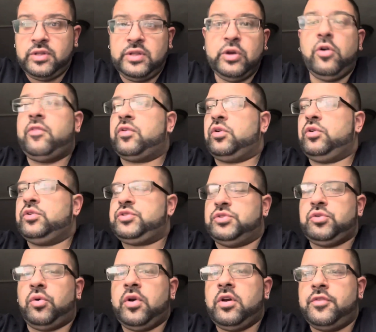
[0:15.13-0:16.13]
The overall
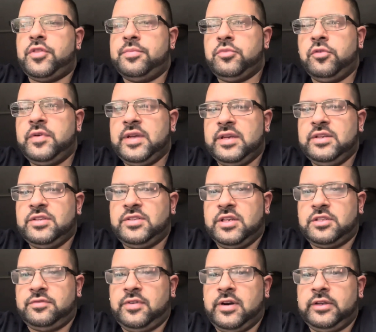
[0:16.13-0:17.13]
story of the movie is
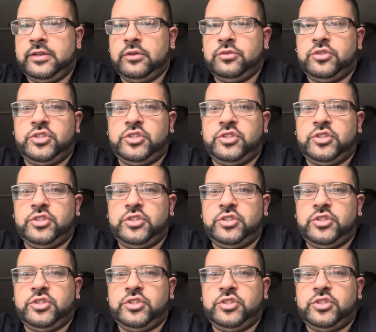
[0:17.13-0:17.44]
as follows.